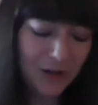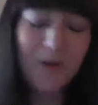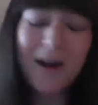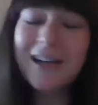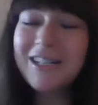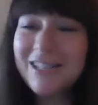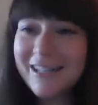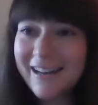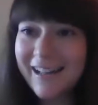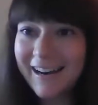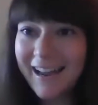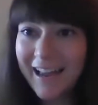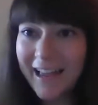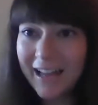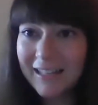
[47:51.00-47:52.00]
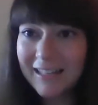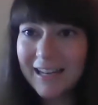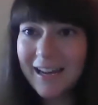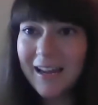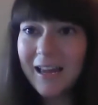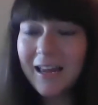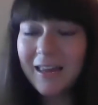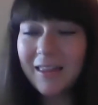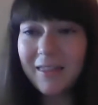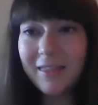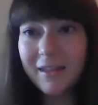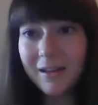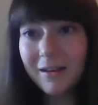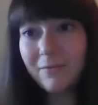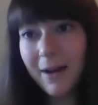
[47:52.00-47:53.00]
to the question at hand,
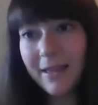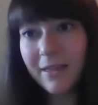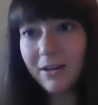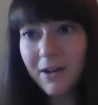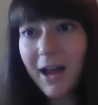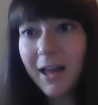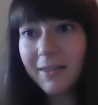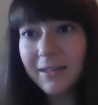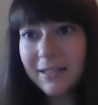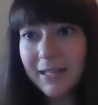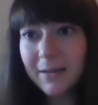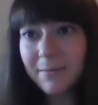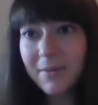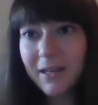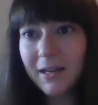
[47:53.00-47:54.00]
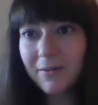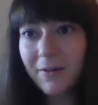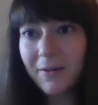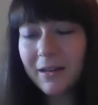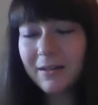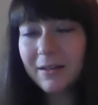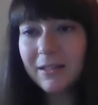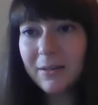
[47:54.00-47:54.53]
right, they're not the same thing, right?